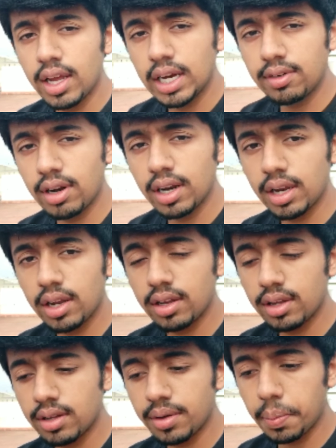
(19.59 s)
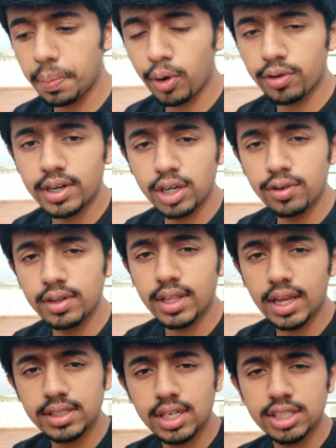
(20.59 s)
it will provide you with
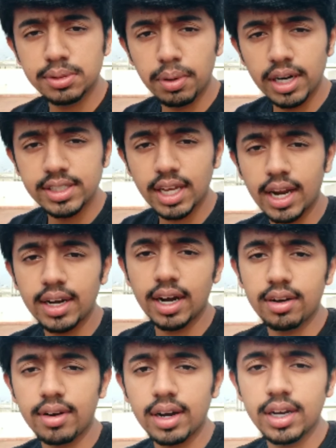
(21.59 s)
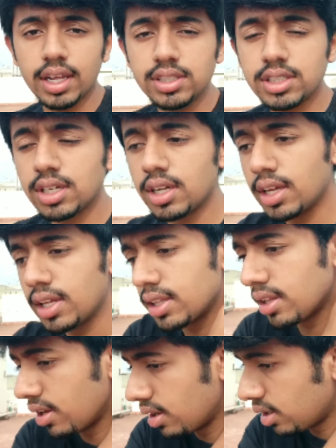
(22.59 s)
extra split second advantage
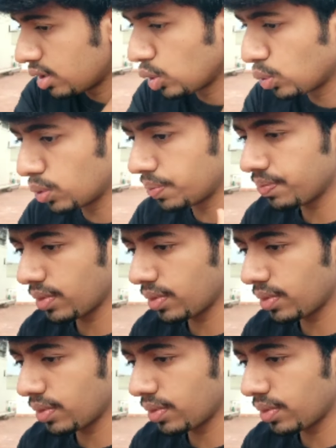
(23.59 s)
uh, to